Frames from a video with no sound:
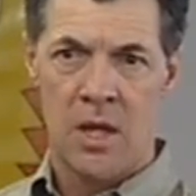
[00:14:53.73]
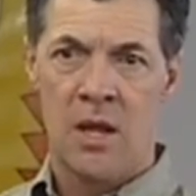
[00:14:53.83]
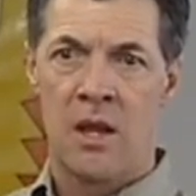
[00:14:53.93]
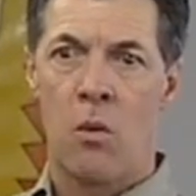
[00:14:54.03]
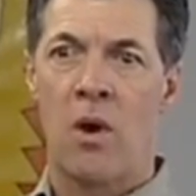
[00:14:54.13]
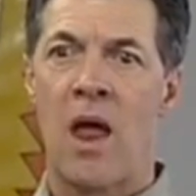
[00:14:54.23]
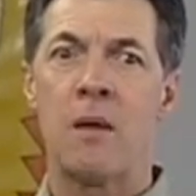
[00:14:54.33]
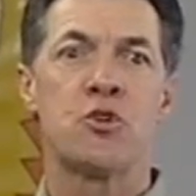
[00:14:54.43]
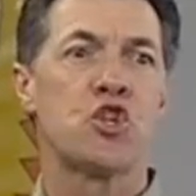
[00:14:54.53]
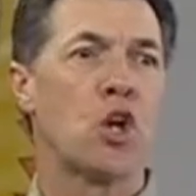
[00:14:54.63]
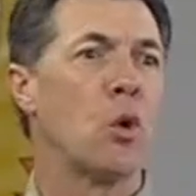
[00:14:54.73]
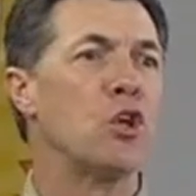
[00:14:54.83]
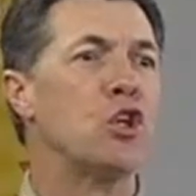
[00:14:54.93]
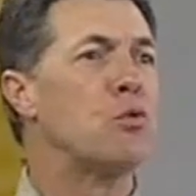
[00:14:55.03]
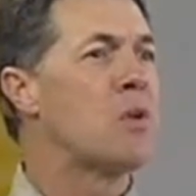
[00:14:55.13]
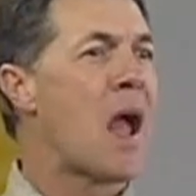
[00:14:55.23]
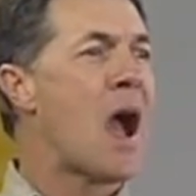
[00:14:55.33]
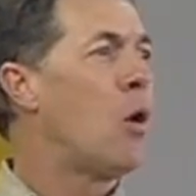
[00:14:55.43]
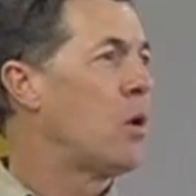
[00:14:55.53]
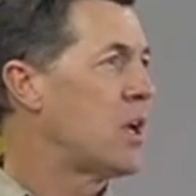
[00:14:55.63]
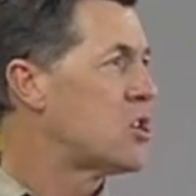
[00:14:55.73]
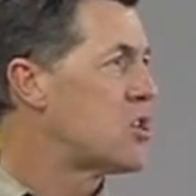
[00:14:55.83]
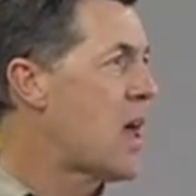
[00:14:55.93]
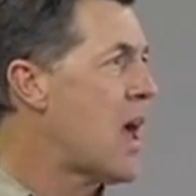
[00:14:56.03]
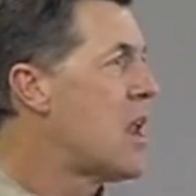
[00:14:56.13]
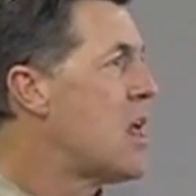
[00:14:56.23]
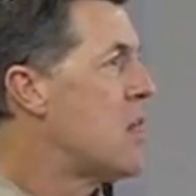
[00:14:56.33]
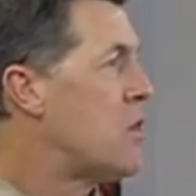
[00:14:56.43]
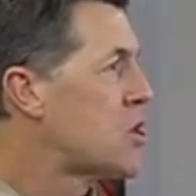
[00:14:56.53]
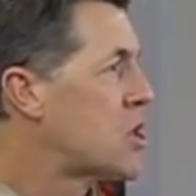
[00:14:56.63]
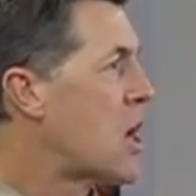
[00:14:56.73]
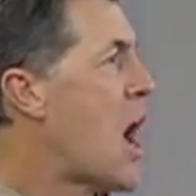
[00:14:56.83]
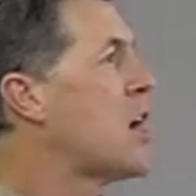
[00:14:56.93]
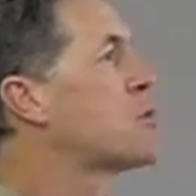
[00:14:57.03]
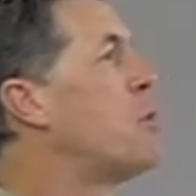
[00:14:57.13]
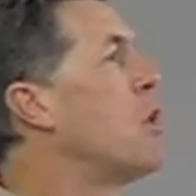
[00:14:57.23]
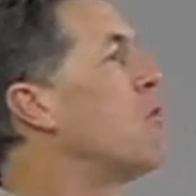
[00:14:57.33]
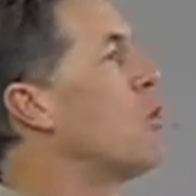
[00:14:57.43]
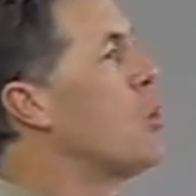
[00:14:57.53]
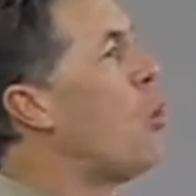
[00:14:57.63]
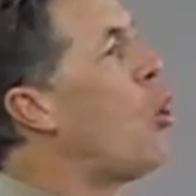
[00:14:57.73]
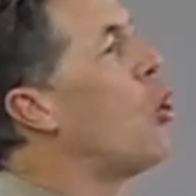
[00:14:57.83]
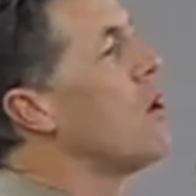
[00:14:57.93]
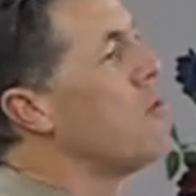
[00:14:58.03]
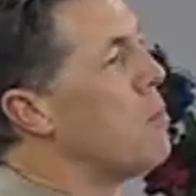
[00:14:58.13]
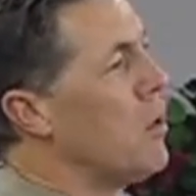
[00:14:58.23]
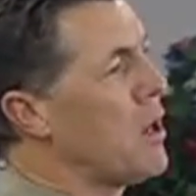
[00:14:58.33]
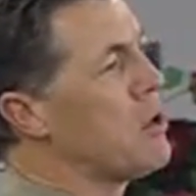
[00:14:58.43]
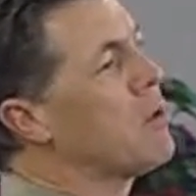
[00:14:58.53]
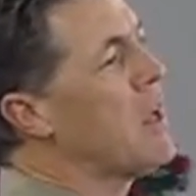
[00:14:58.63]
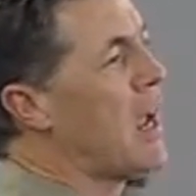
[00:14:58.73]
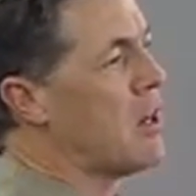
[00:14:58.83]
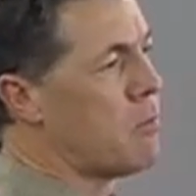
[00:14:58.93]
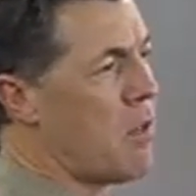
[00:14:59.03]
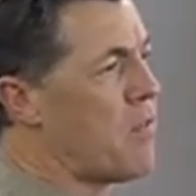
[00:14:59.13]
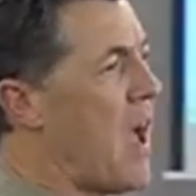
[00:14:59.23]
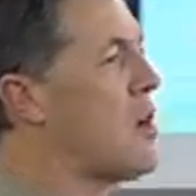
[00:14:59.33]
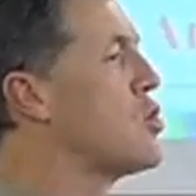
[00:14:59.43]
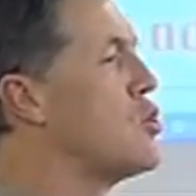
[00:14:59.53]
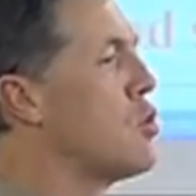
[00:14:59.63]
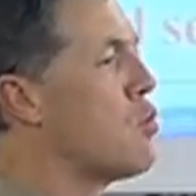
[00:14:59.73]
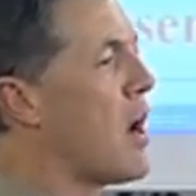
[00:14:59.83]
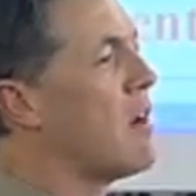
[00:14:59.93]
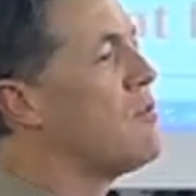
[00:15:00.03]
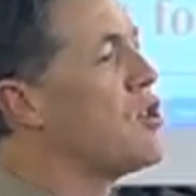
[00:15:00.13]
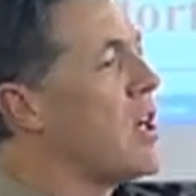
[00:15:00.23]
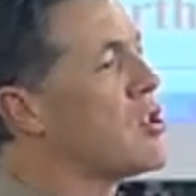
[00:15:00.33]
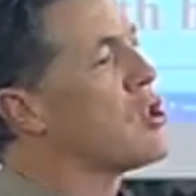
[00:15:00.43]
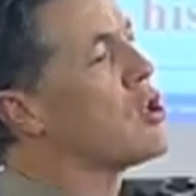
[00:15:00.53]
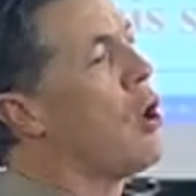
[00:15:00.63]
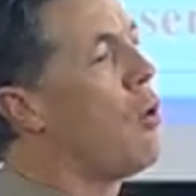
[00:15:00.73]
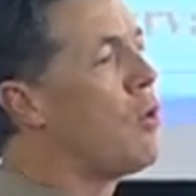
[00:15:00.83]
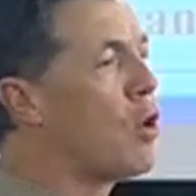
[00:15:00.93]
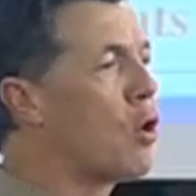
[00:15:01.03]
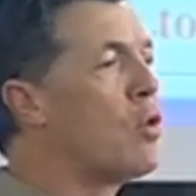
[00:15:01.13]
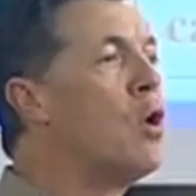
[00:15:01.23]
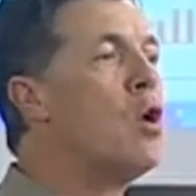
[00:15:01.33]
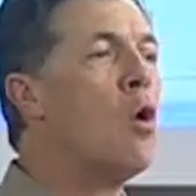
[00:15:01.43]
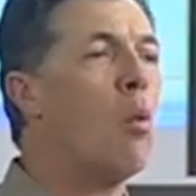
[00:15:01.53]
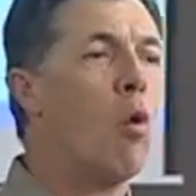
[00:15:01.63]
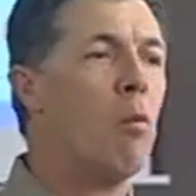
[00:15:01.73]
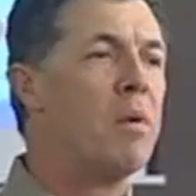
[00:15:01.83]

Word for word: Now, what I'm showing you now is that this gospel of reward of the millennial kingdom, the thousand year reign of Jesus on the earth, will be